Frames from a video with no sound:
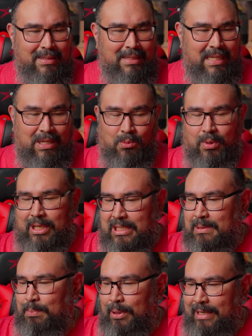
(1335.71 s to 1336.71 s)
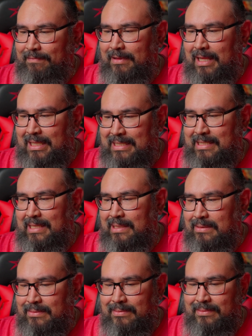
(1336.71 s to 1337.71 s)
It works pretty flawless
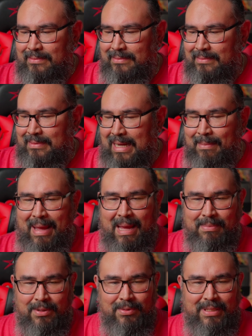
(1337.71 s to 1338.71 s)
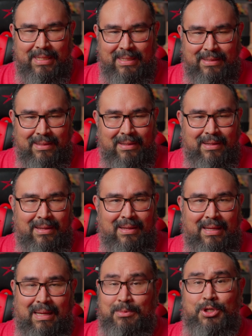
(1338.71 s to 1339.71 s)
now. I'm happy with it.
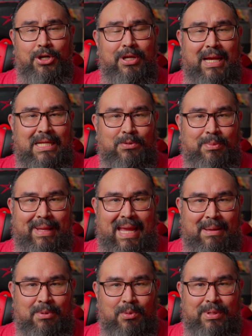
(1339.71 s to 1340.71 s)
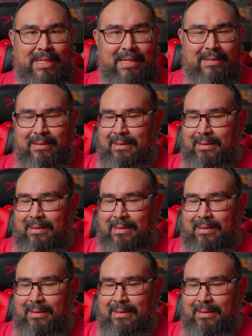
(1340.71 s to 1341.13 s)
I'm sure you guys would be happy with it.